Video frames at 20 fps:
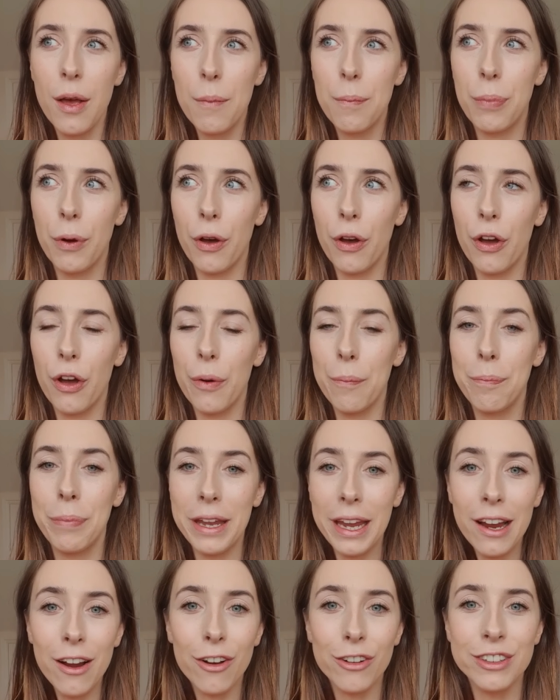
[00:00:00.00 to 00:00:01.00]
but
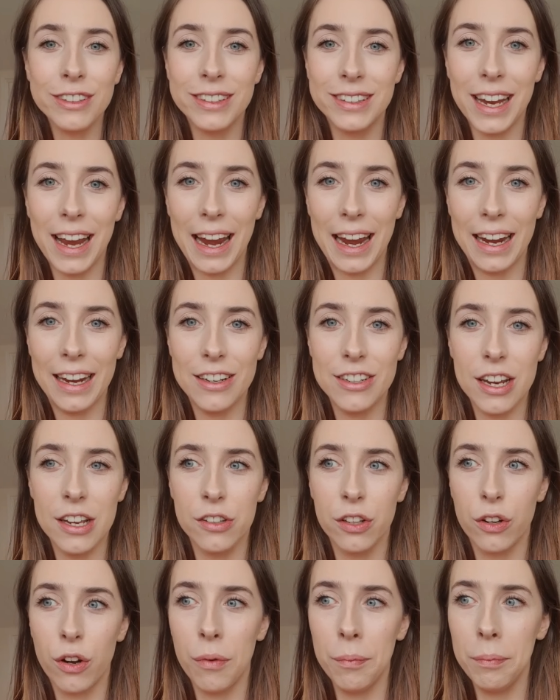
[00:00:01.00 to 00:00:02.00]
being on stage
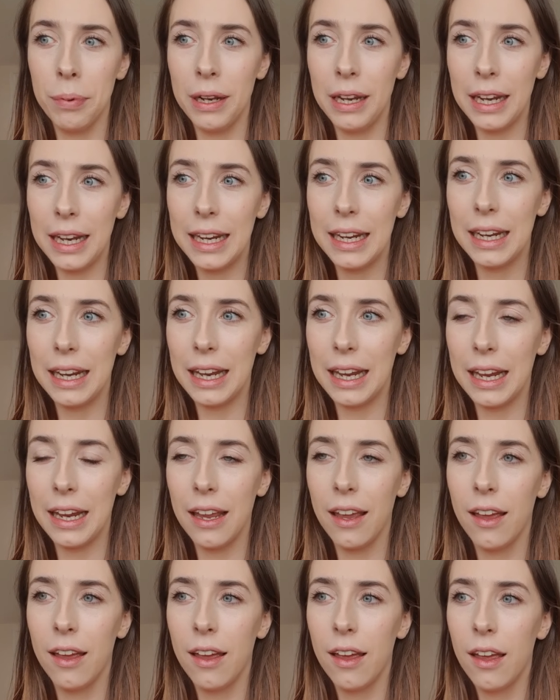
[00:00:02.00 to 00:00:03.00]
is a
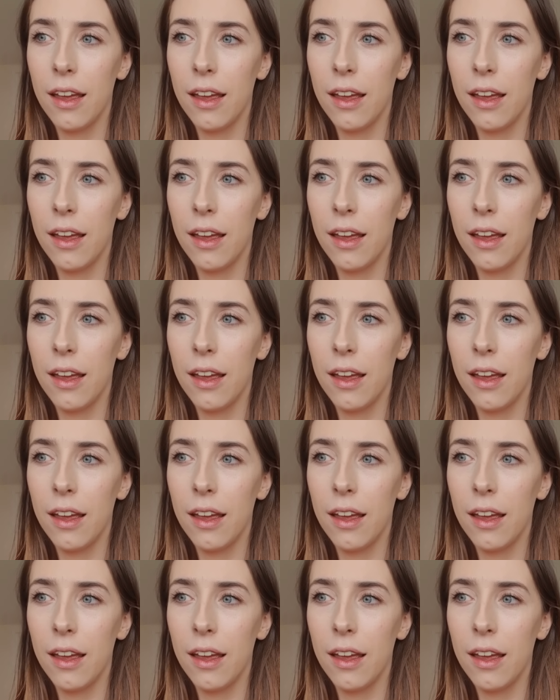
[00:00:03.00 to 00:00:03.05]
completely